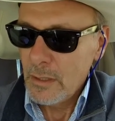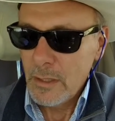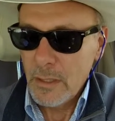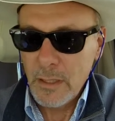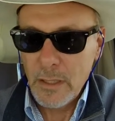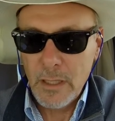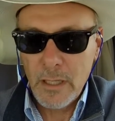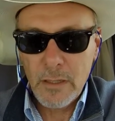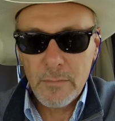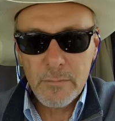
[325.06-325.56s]

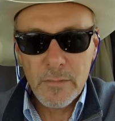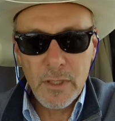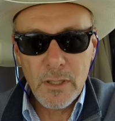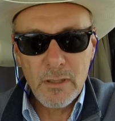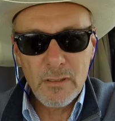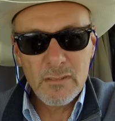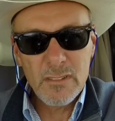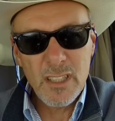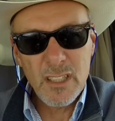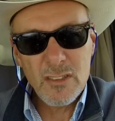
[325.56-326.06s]
Yeah,
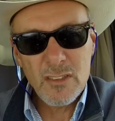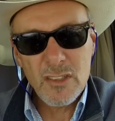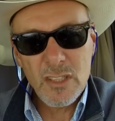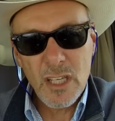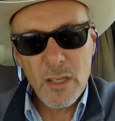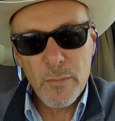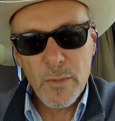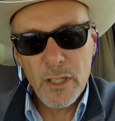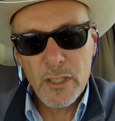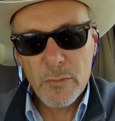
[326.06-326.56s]
no, he doesn't say
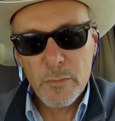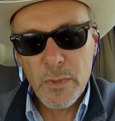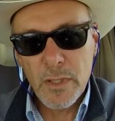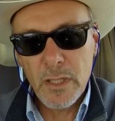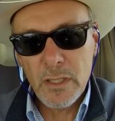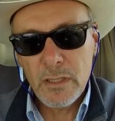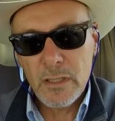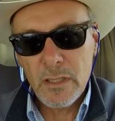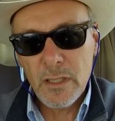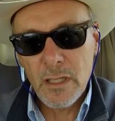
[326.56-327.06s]
much,
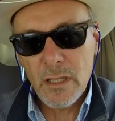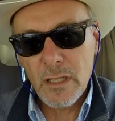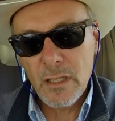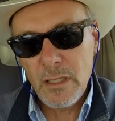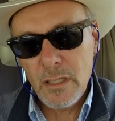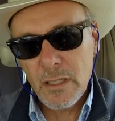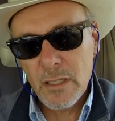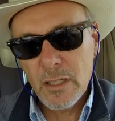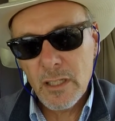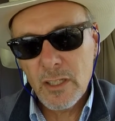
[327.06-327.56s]
but he
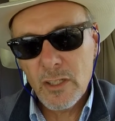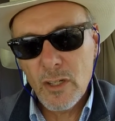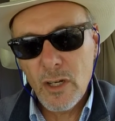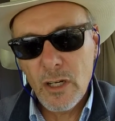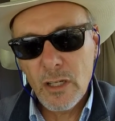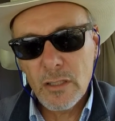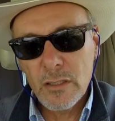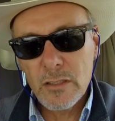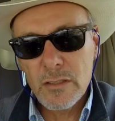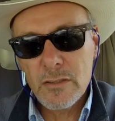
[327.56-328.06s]
can
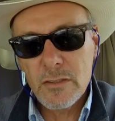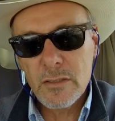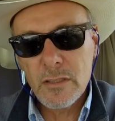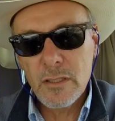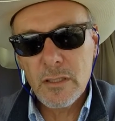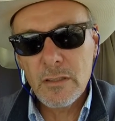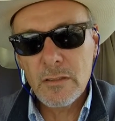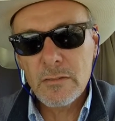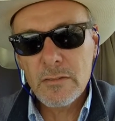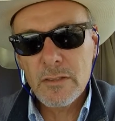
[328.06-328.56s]
acknowledge
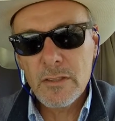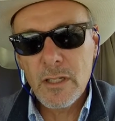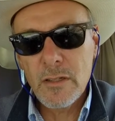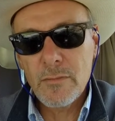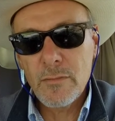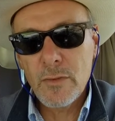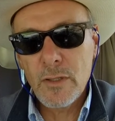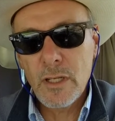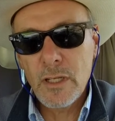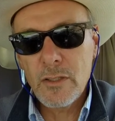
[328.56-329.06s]
stuff
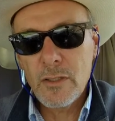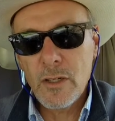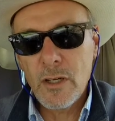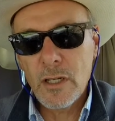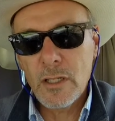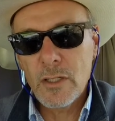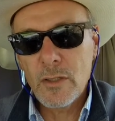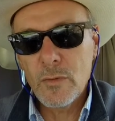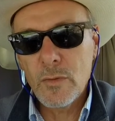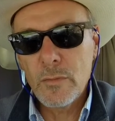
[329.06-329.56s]
when I
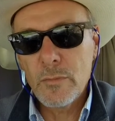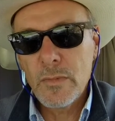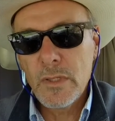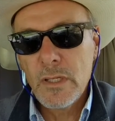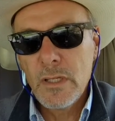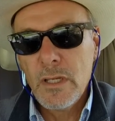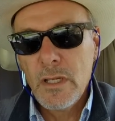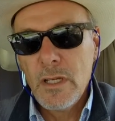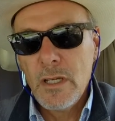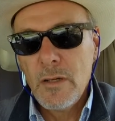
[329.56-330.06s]
talk to him.
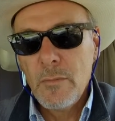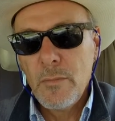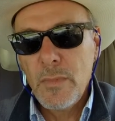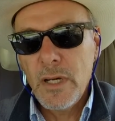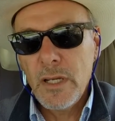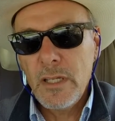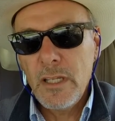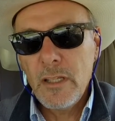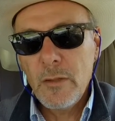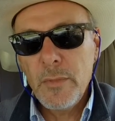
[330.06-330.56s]

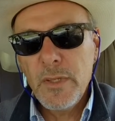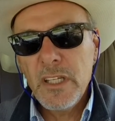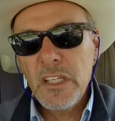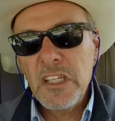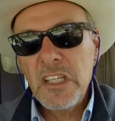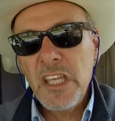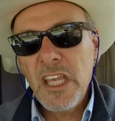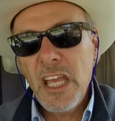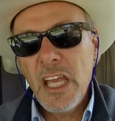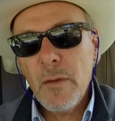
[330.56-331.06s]
But he'll be in
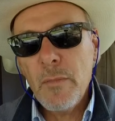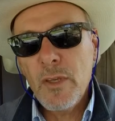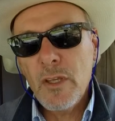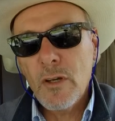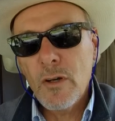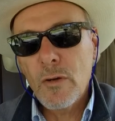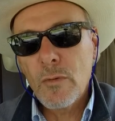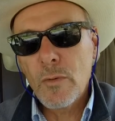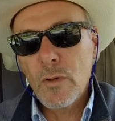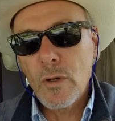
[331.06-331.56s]

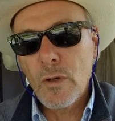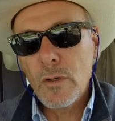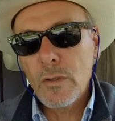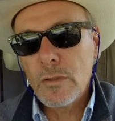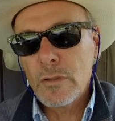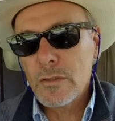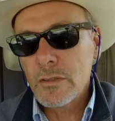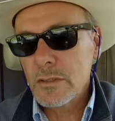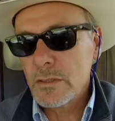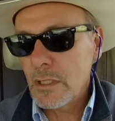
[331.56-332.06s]
cameo
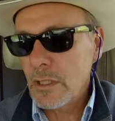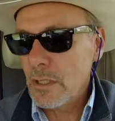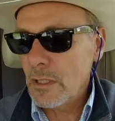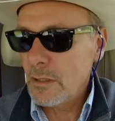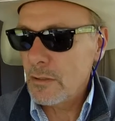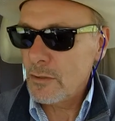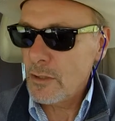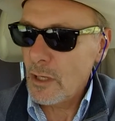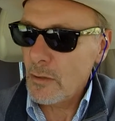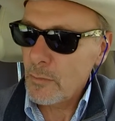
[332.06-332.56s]
roles,
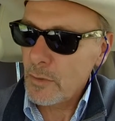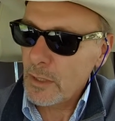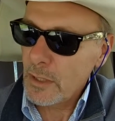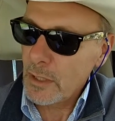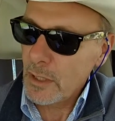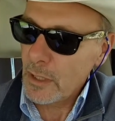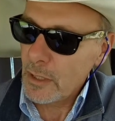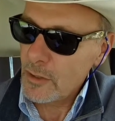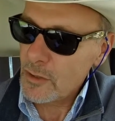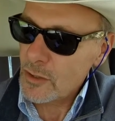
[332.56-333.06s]
not really
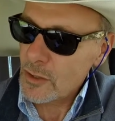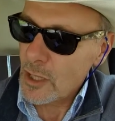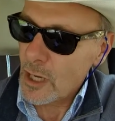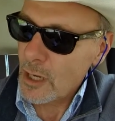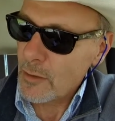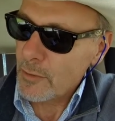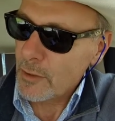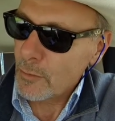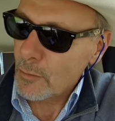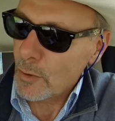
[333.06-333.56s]
any
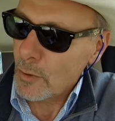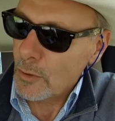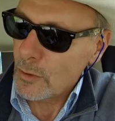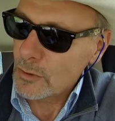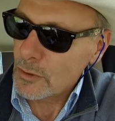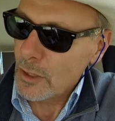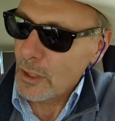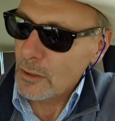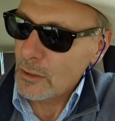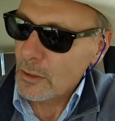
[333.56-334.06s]
starring roles,
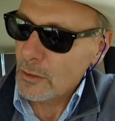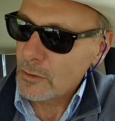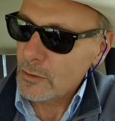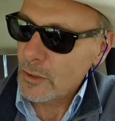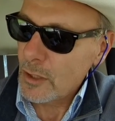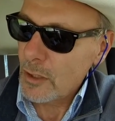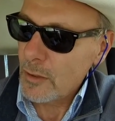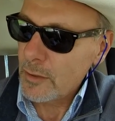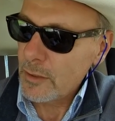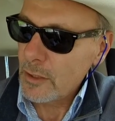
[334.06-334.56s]
Hondo,
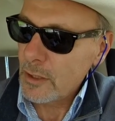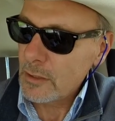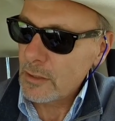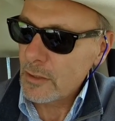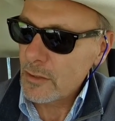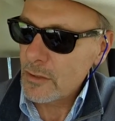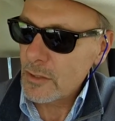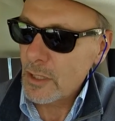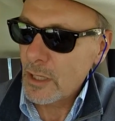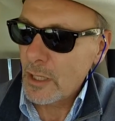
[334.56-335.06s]
sorry, not
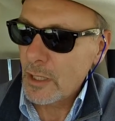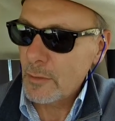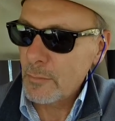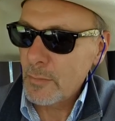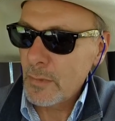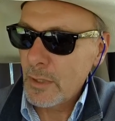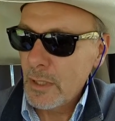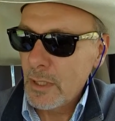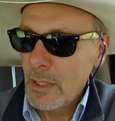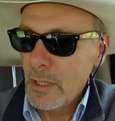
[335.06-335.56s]
this time.
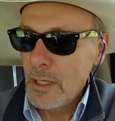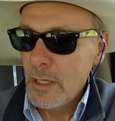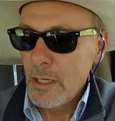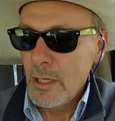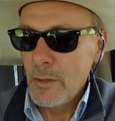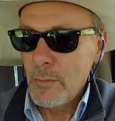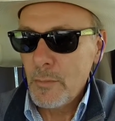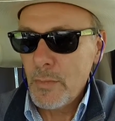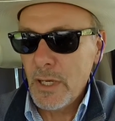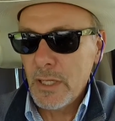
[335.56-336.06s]

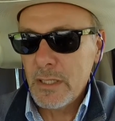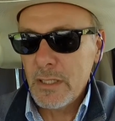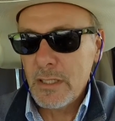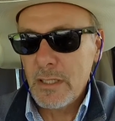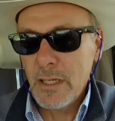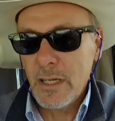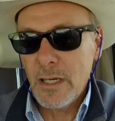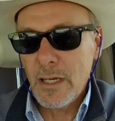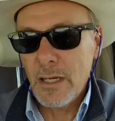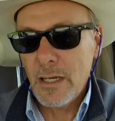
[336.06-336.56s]
But
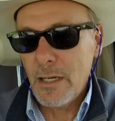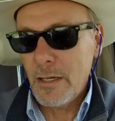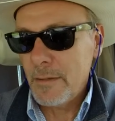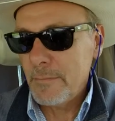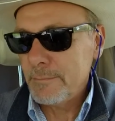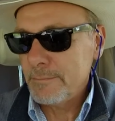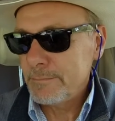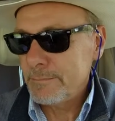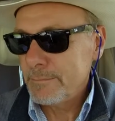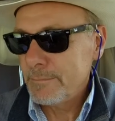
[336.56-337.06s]

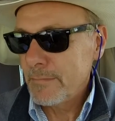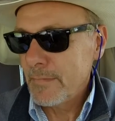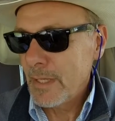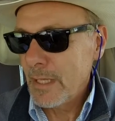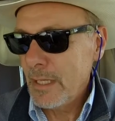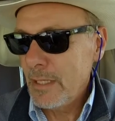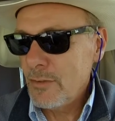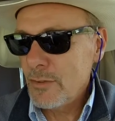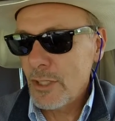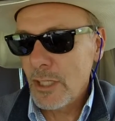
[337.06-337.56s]

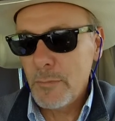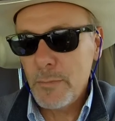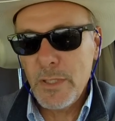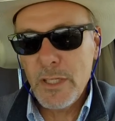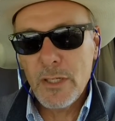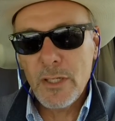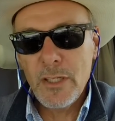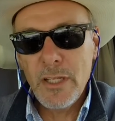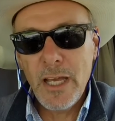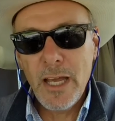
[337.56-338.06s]
he's going to be
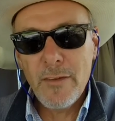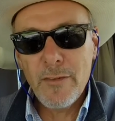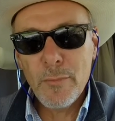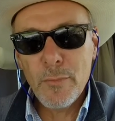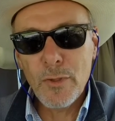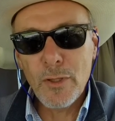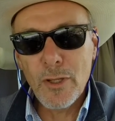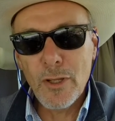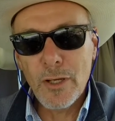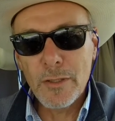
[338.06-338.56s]
good to have him
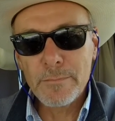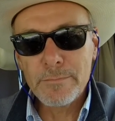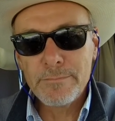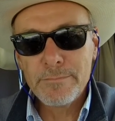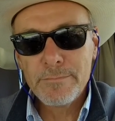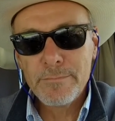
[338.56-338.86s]
along.